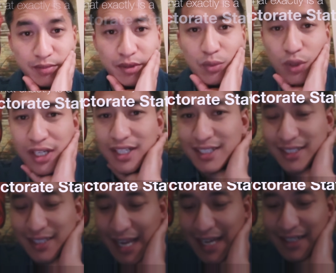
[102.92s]
But what
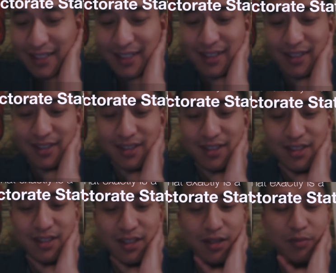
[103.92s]
exactly
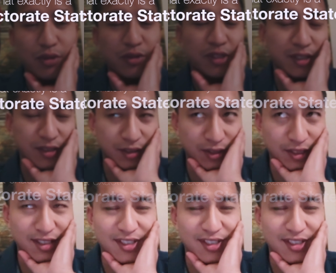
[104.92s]
is a protectorate